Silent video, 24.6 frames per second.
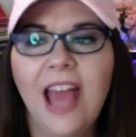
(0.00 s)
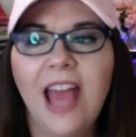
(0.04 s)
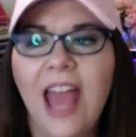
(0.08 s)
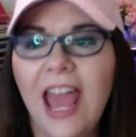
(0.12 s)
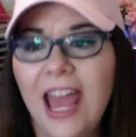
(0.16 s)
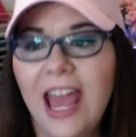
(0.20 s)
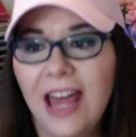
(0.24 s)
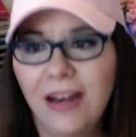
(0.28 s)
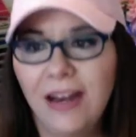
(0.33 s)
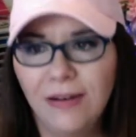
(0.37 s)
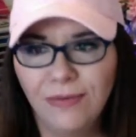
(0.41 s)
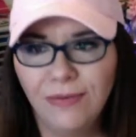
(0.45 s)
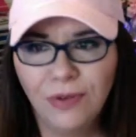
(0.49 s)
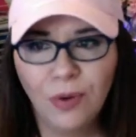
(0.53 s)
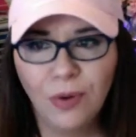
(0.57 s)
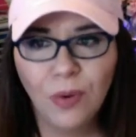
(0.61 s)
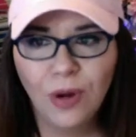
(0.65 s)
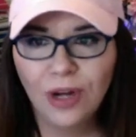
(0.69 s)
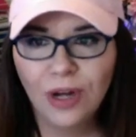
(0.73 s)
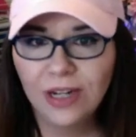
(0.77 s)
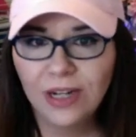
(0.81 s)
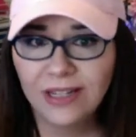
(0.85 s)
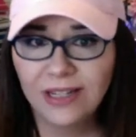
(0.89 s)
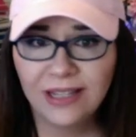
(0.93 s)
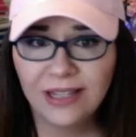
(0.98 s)
And of
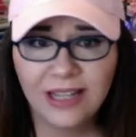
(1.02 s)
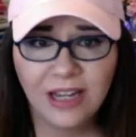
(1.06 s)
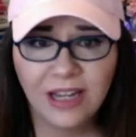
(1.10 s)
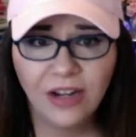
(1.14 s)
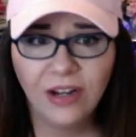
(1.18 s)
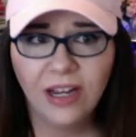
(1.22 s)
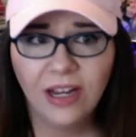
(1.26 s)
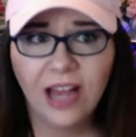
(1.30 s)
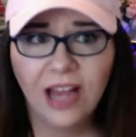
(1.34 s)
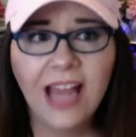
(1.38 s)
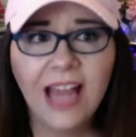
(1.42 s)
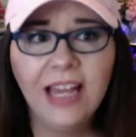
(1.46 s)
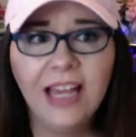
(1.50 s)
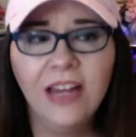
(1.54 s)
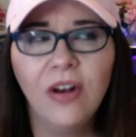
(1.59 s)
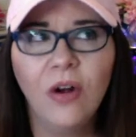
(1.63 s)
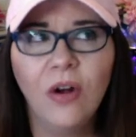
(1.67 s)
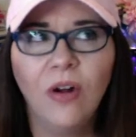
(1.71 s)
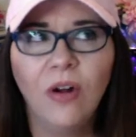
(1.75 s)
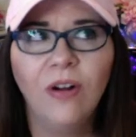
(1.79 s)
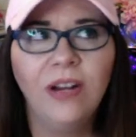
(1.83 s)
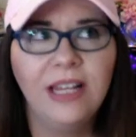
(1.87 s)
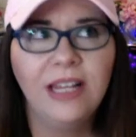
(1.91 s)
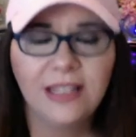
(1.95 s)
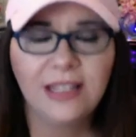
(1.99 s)
course, there I can
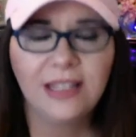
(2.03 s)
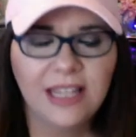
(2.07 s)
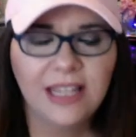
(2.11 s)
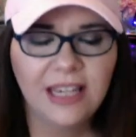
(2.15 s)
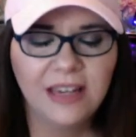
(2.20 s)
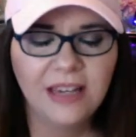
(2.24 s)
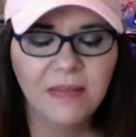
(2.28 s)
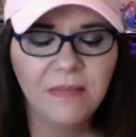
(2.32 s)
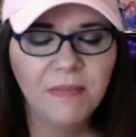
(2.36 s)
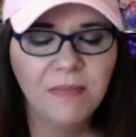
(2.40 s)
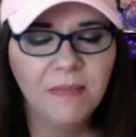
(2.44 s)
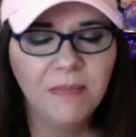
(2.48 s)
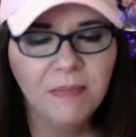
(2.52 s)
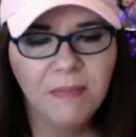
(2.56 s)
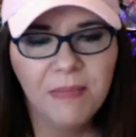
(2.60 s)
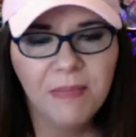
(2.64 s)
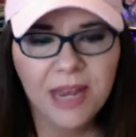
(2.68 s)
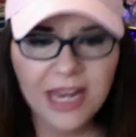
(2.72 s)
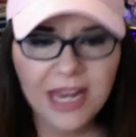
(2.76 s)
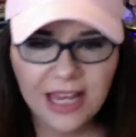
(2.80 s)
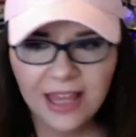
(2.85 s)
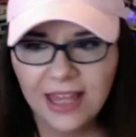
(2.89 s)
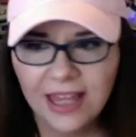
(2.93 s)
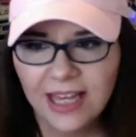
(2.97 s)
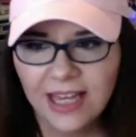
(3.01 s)
already see
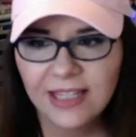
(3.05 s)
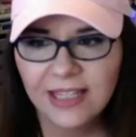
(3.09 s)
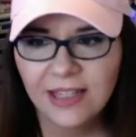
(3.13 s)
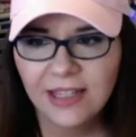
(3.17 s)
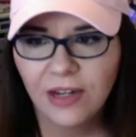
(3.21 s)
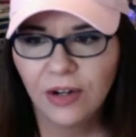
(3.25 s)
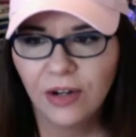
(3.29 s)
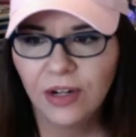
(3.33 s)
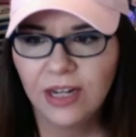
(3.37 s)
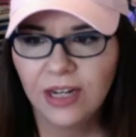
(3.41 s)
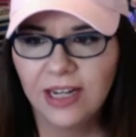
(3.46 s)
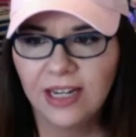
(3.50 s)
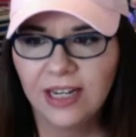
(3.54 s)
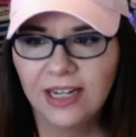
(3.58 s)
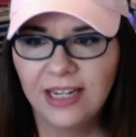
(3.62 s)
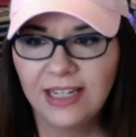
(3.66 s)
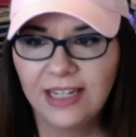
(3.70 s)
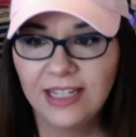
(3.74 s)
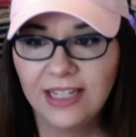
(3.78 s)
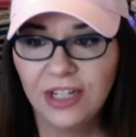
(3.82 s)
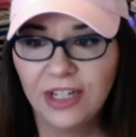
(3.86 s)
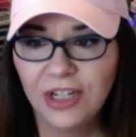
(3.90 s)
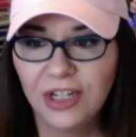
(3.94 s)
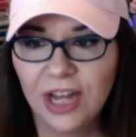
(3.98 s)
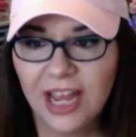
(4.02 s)
many things that are going to
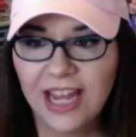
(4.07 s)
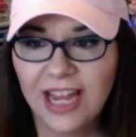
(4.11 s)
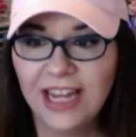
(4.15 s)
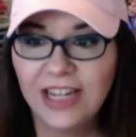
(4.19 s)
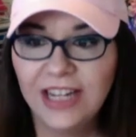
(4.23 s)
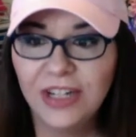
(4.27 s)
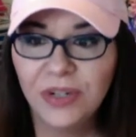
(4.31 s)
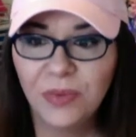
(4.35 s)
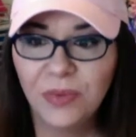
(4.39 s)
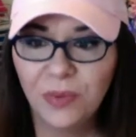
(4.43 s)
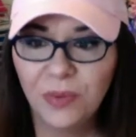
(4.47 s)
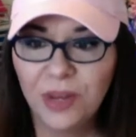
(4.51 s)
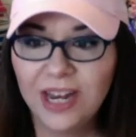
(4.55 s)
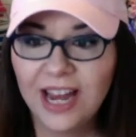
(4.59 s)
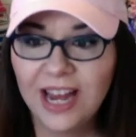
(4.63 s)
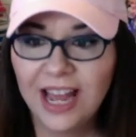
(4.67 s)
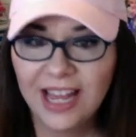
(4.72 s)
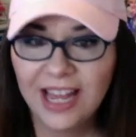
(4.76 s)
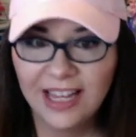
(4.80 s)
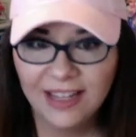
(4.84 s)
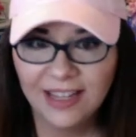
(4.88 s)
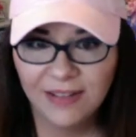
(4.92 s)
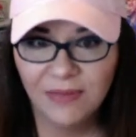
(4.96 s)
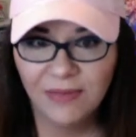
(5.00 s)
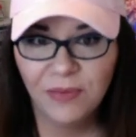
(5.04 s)
need to change when
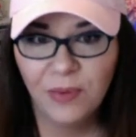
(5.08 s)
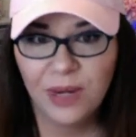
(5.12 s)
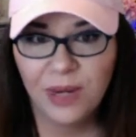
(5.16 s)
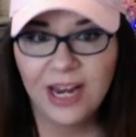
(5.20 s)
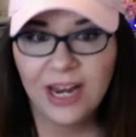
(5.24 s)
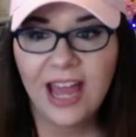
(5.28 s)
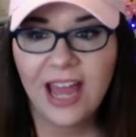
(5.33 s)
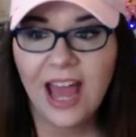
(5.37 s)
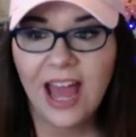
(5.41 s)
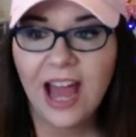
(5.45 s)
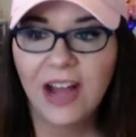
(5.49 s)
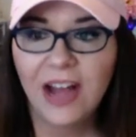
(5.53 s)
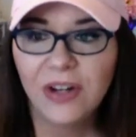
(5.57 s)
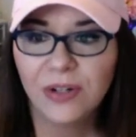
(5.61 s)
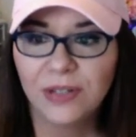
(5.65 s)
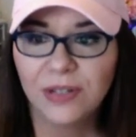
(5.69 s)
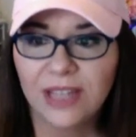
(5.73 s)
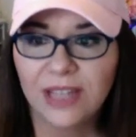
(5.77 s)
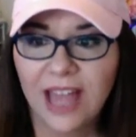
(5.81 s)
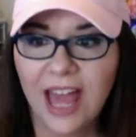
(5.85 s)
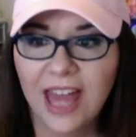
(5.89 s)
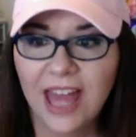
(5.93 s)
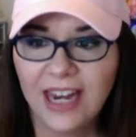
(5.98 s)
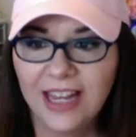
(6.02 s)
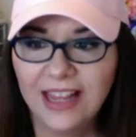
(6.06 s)
I
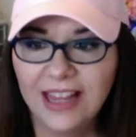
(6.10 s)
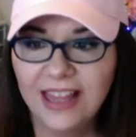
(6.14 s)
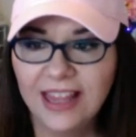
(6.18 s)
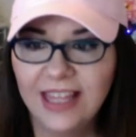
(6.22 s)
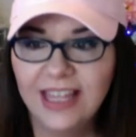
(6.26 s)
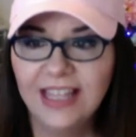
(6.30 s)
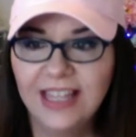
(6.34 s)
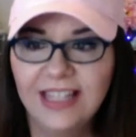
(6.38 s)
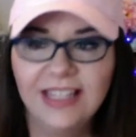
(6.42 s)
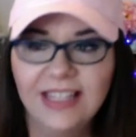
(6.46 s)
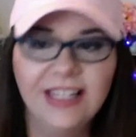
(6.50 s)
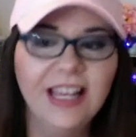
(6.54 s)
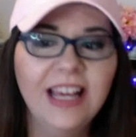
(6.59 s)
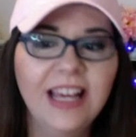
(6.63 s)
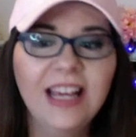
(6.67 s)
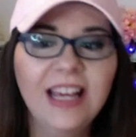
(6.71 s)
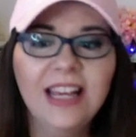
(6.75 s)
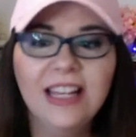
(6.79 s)
actually edit this.